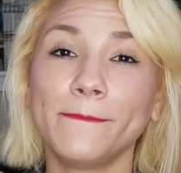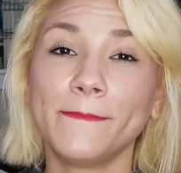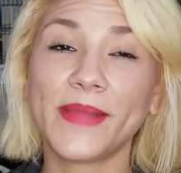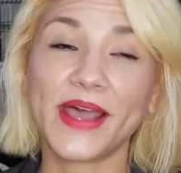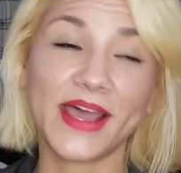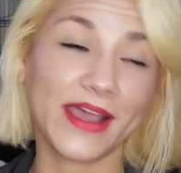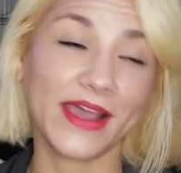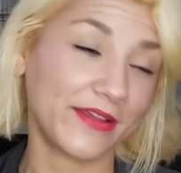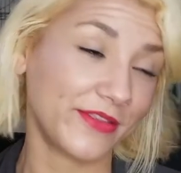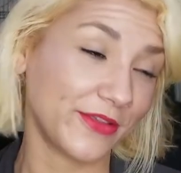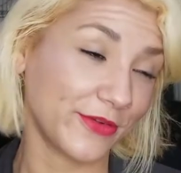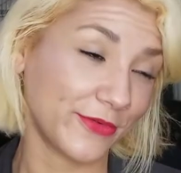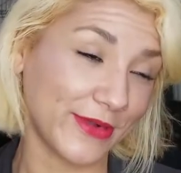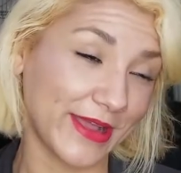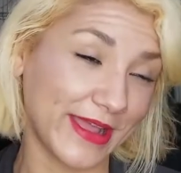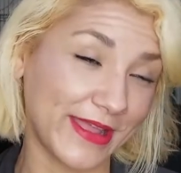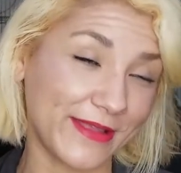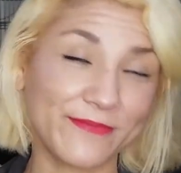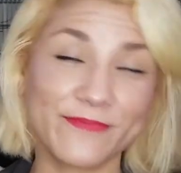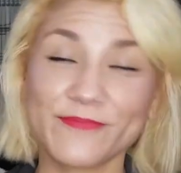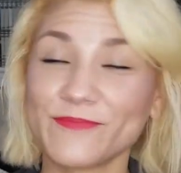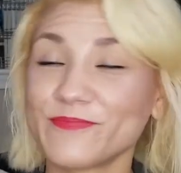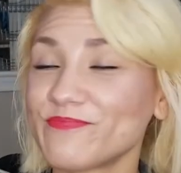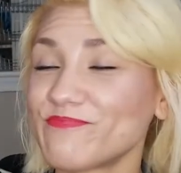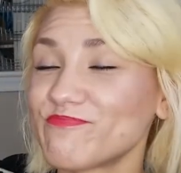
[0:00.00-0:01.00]
Either way,
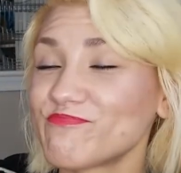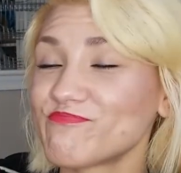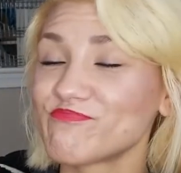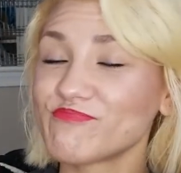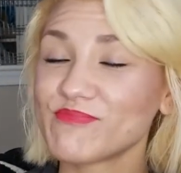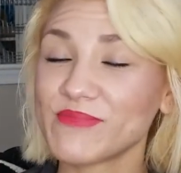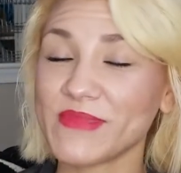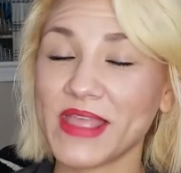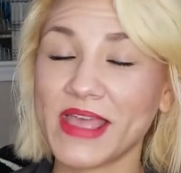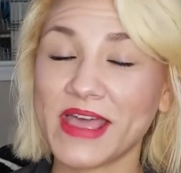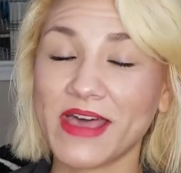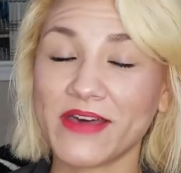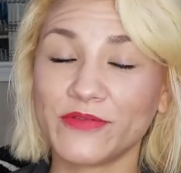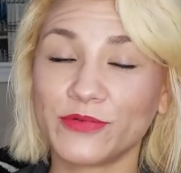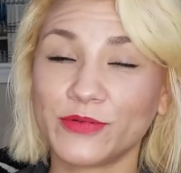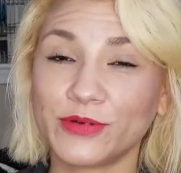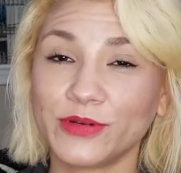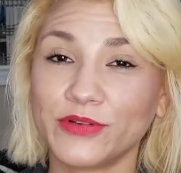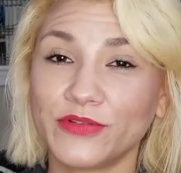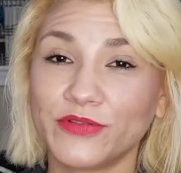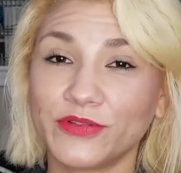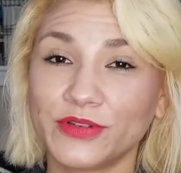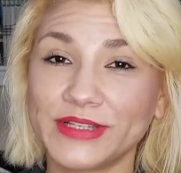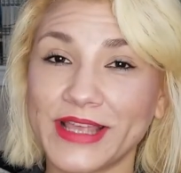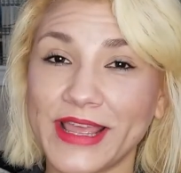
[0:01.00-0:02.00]
have a
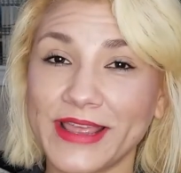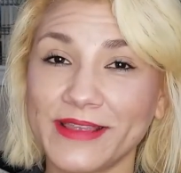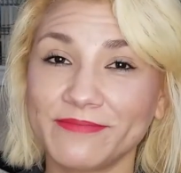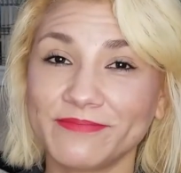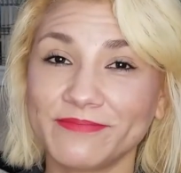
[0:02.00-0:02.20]
wonderful day.